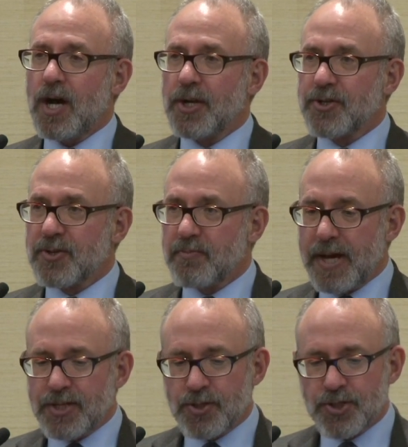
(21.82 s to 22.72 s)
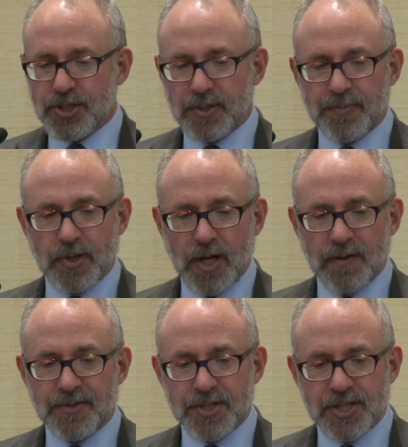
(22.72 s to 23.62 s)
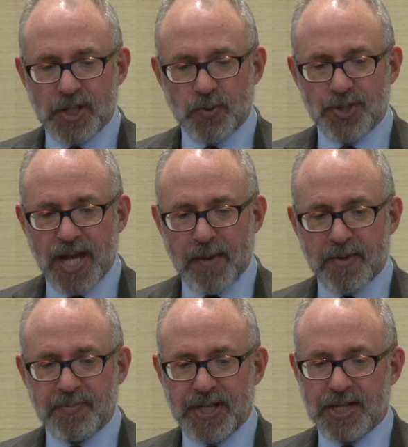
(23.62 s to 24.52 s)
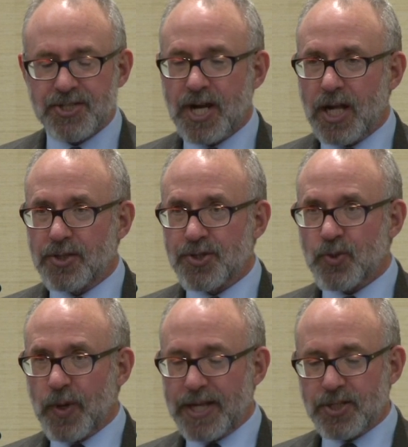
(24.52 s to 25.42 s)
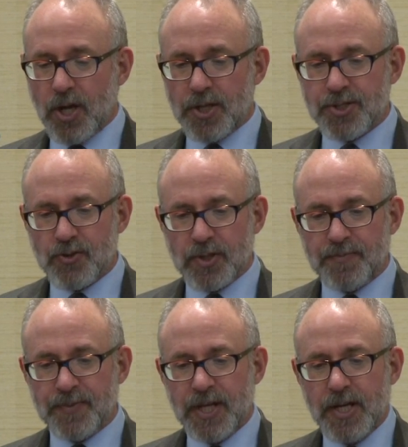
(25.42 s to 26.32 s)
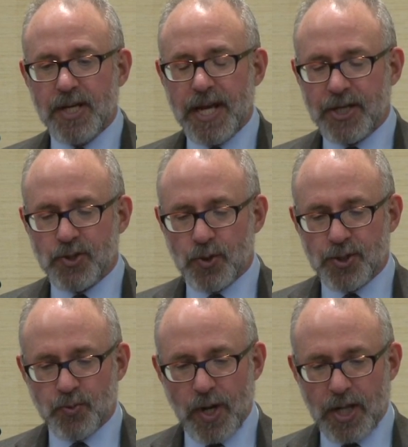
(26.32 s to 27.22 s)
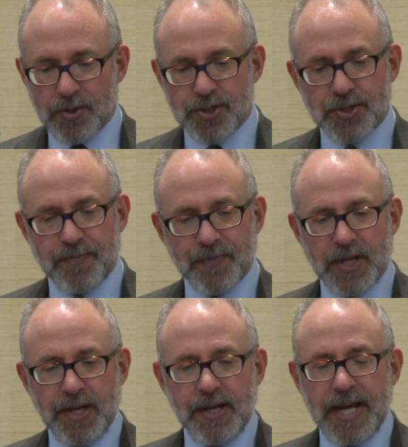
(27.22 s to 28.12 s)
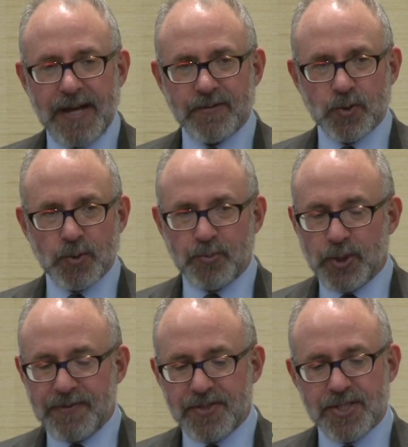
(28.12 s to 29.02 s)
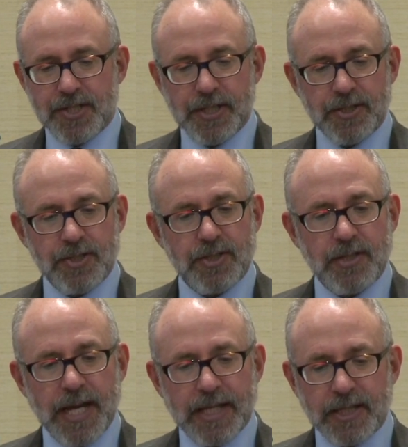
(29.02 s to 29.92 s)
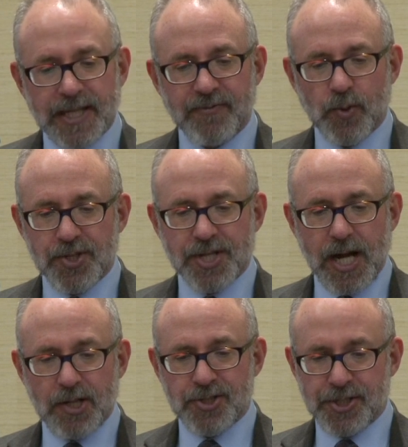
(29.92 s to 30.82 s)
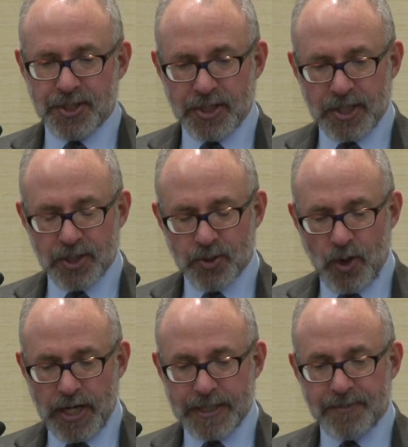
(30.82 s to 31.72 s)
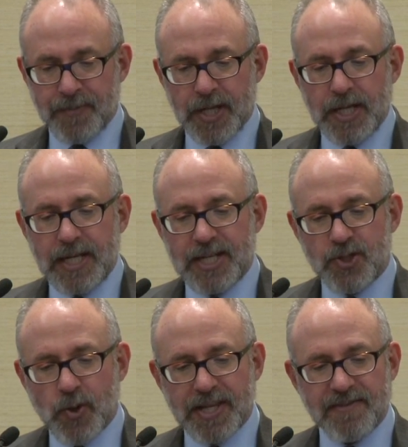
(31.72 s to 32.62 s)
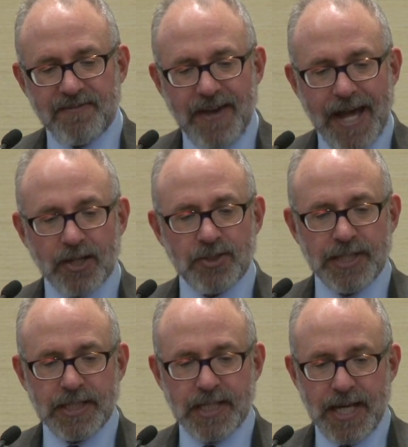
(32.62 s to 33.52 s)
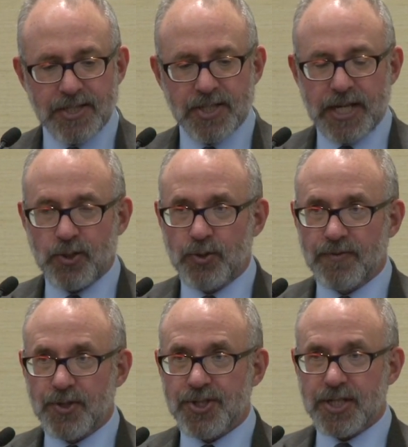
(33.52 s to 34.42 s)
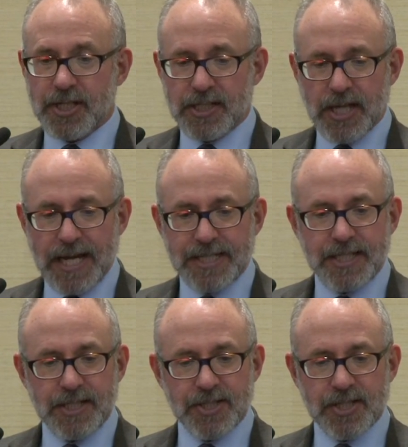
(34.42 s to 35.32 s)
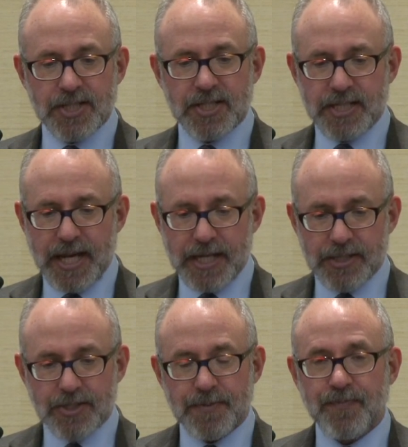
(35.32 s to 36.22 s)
under the mentorship of distinguished MMPI scholars Grant Dahlstrom and George Welsh. After a brief stint at Lake Forest College in Illinois, he joined the faculty at Kent State University in 1968.